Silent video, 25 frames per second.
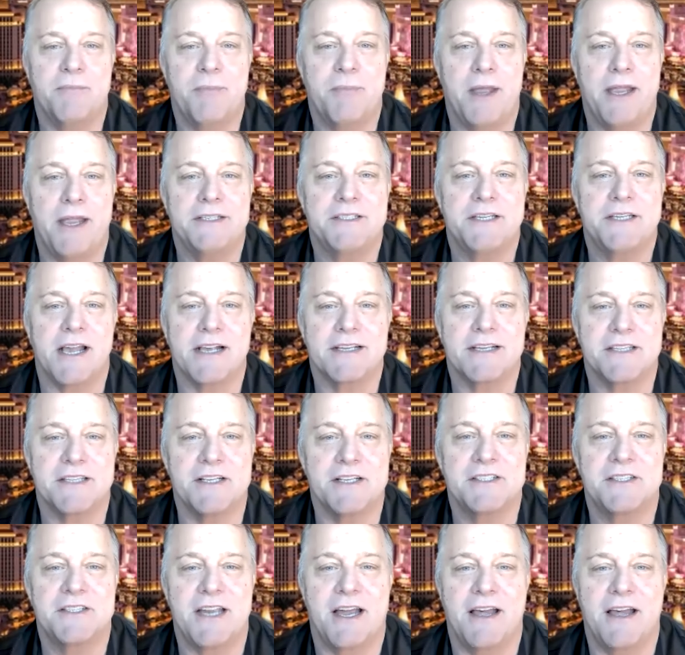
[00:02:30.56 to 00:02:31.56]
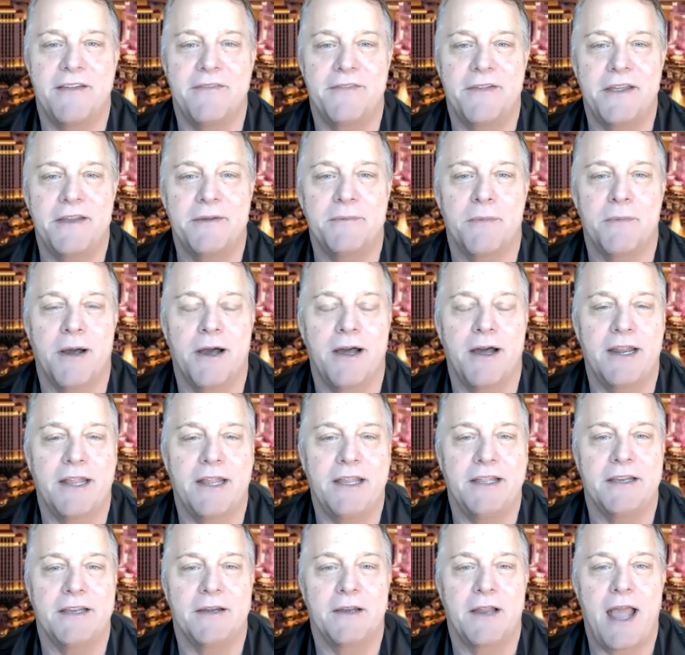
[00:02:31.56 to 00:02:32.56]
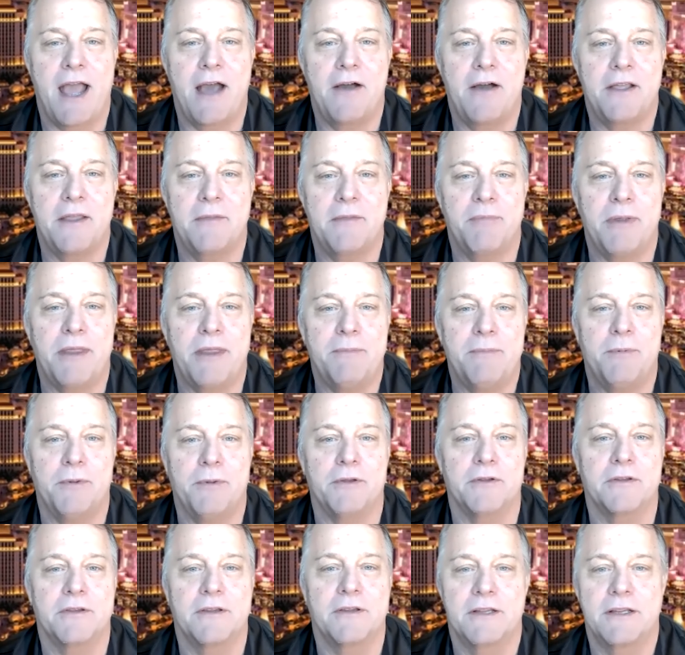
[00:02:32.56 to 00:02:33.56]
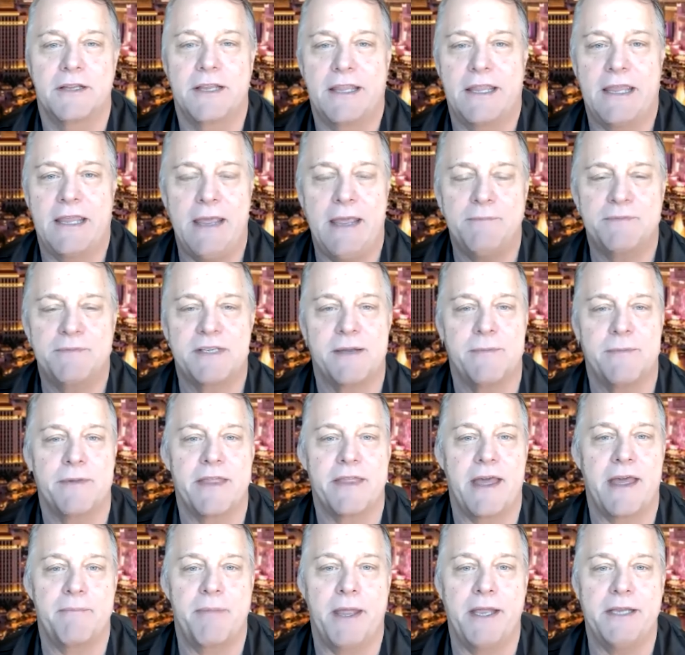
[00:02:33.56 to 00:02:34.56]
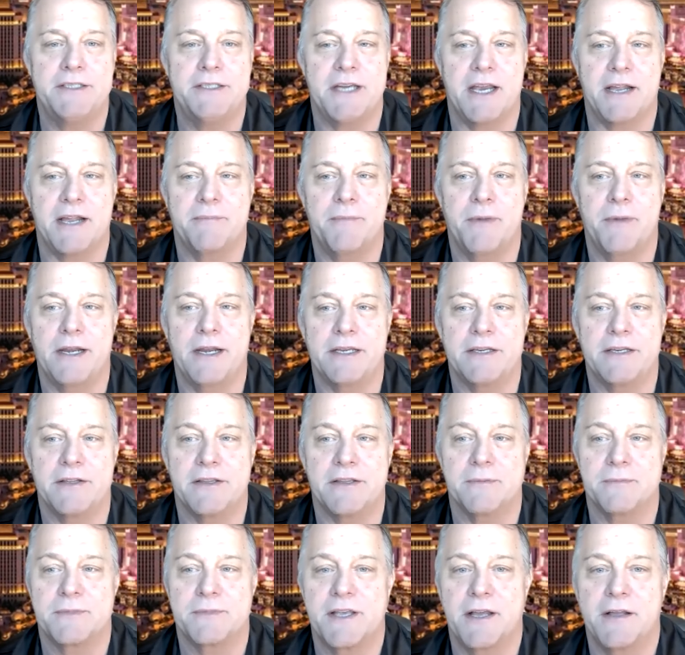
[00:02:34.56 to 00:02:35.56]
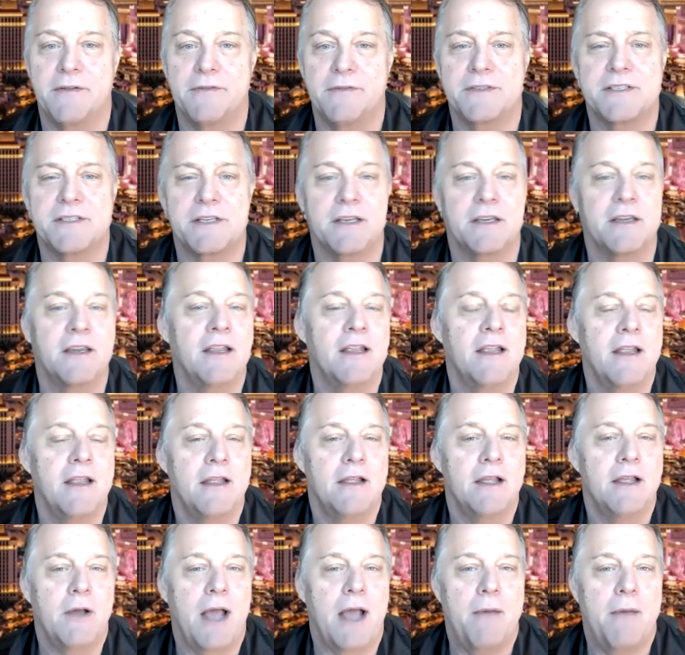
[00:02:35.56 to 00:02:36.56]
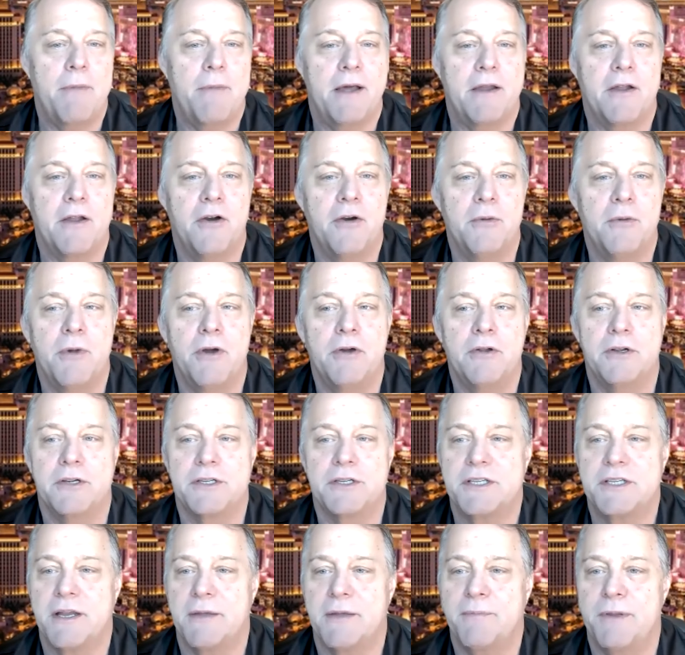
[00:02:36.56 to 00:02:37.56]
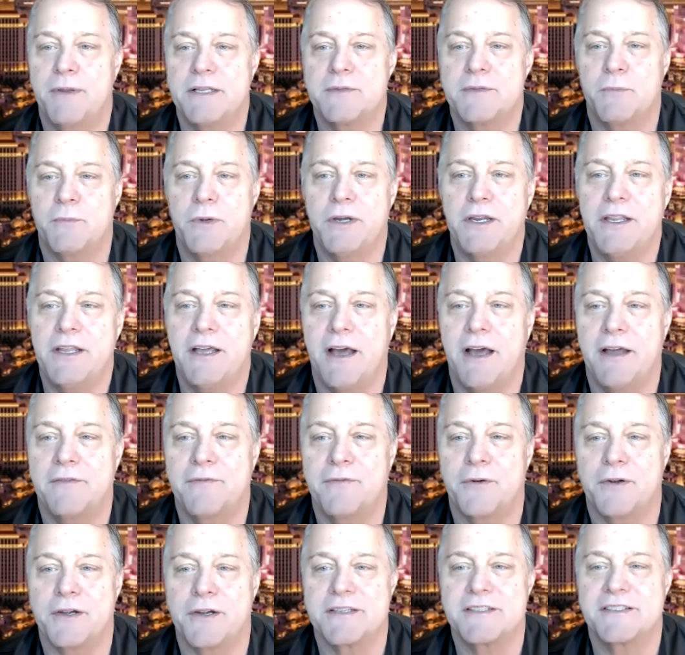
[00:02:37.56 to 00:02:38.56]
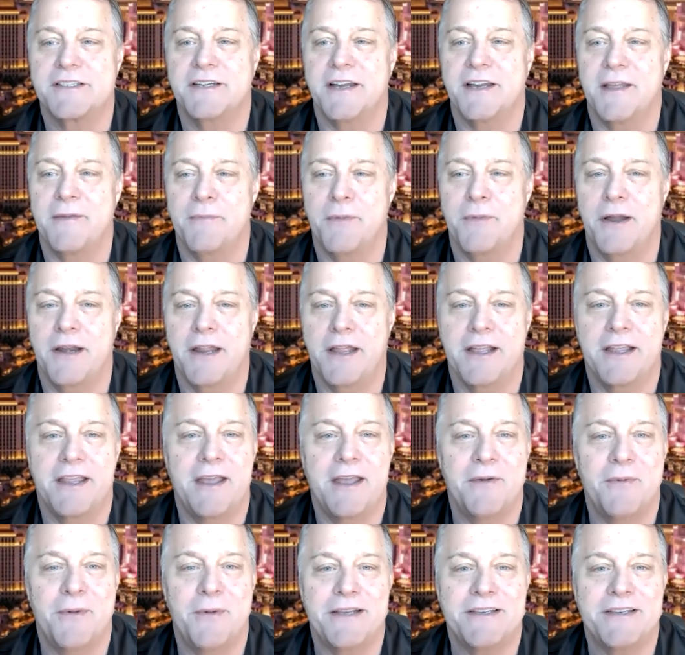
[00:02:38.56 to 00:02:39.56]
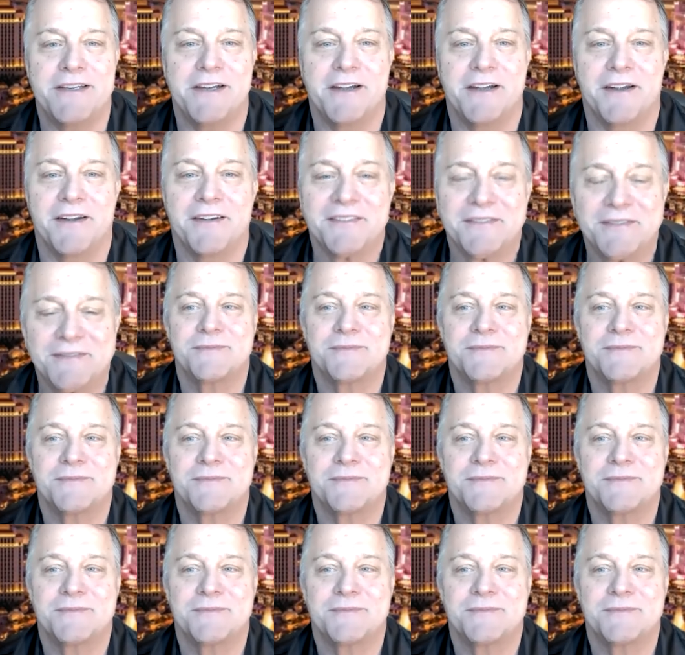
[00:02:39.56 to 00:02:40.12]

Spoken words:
of paychecks, let's dive in, Monty. And how can people keep some of that paycheck money to themselves? And how about homeownership? What do you got for us today, Monty? I can't wait to hear.